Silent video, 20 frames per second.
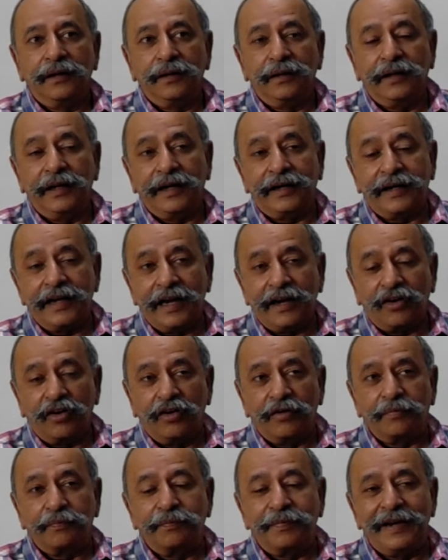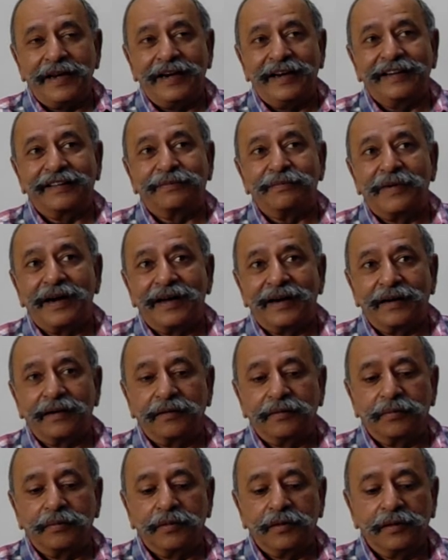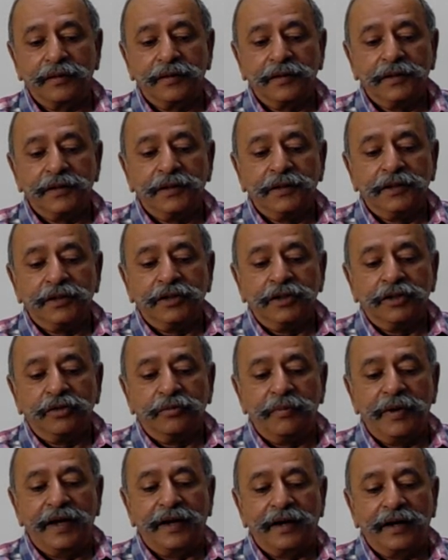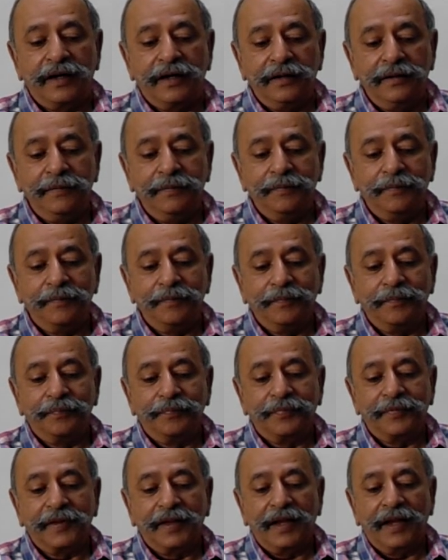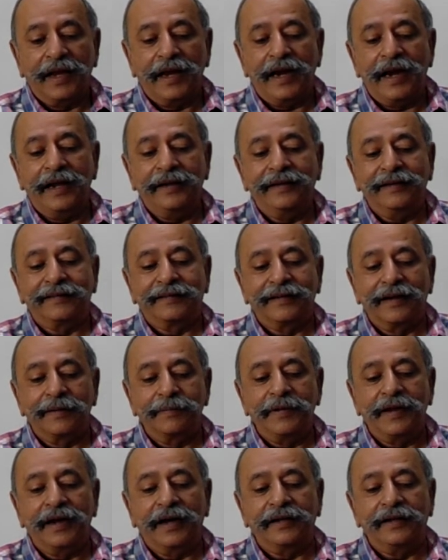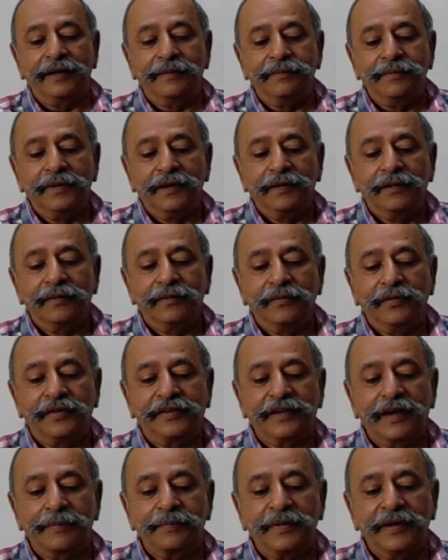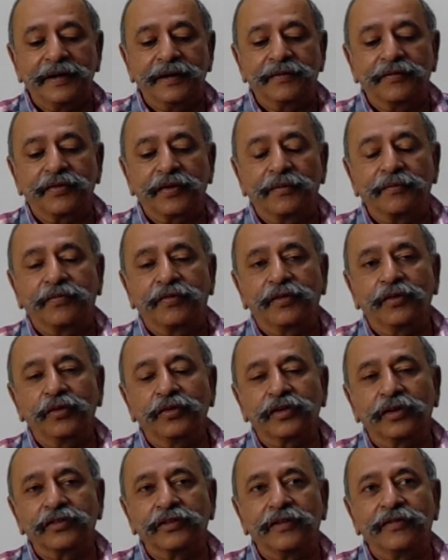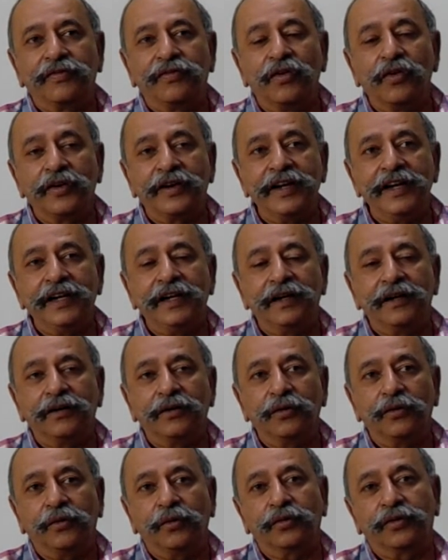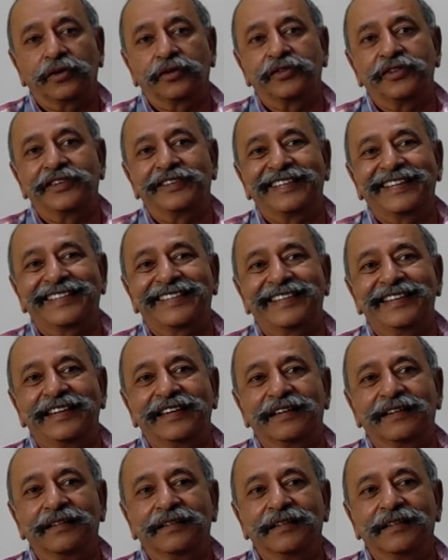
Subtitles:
the attack on PNS Mehran, and the Zarb-e-Adab, which happened from 2014 to 2016.